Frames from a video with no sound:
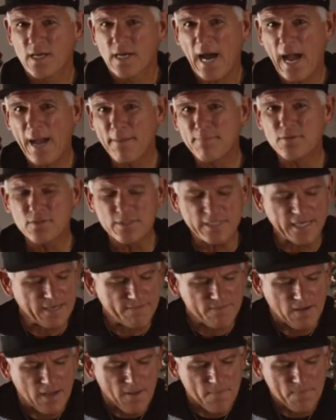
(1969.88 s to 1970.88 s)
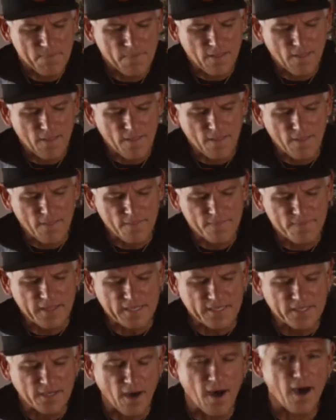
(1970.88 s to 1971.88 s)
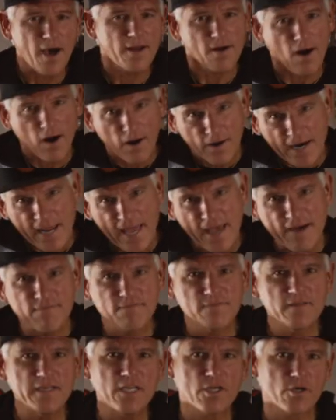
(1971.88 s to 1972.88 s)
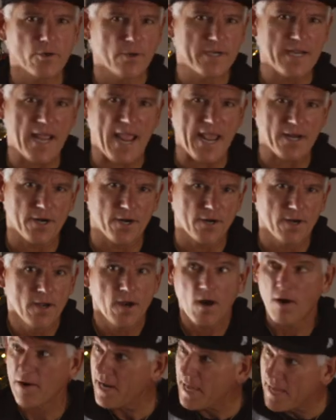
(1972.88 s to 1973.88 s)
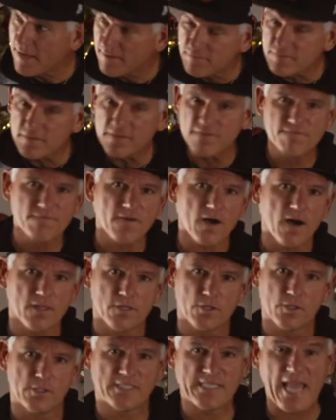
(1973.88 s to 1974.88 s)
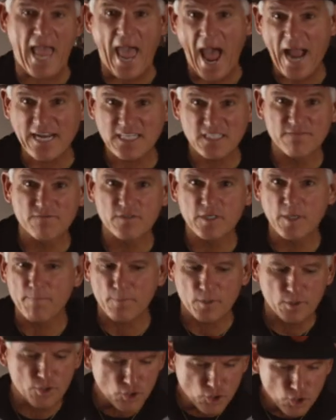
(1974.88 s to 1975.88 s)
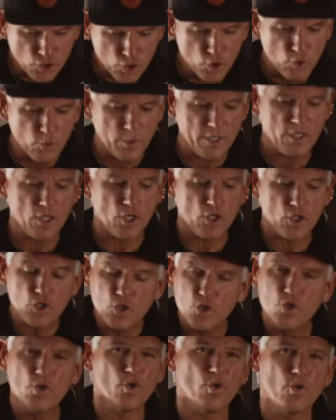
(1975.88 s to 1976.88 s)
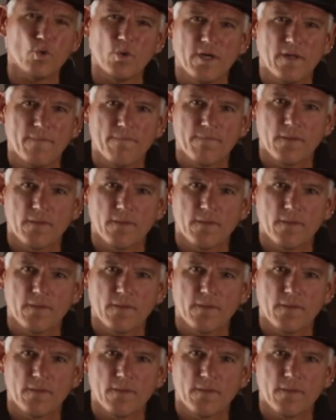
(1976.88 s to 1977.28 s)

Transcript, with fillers: I believe that God, our Heavenly Creator, our Heavenly Father, is actively pursuing you,